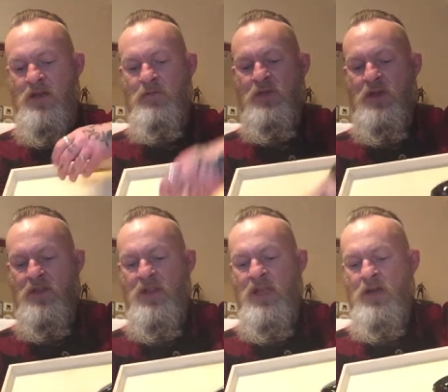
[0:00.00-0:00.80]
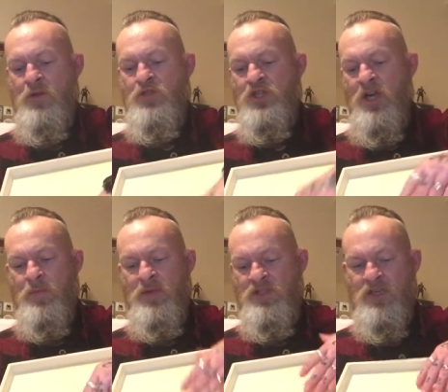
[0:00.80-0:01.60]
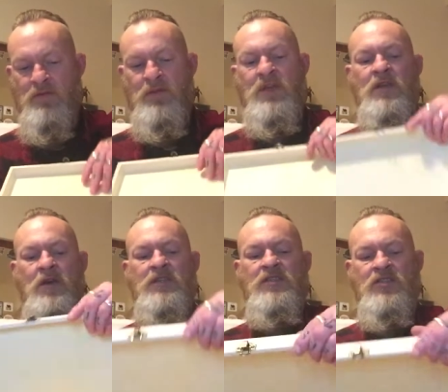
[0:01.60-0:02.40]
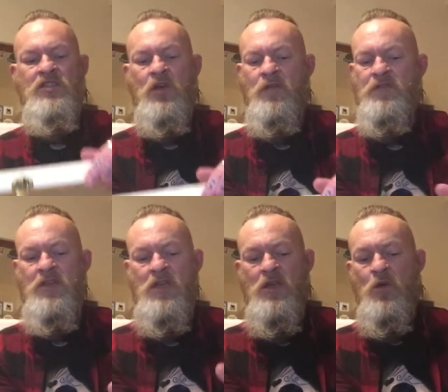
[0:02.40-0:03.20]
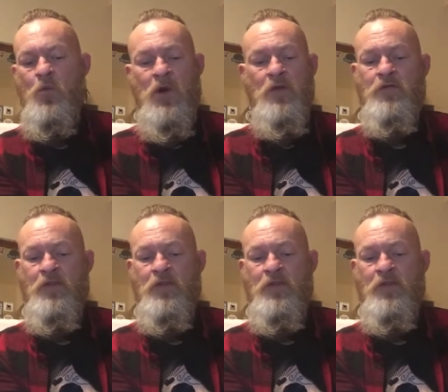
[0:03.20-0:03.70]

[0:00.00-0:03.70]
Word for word: and everything in there, no sharp bits and everything, nice and soft, well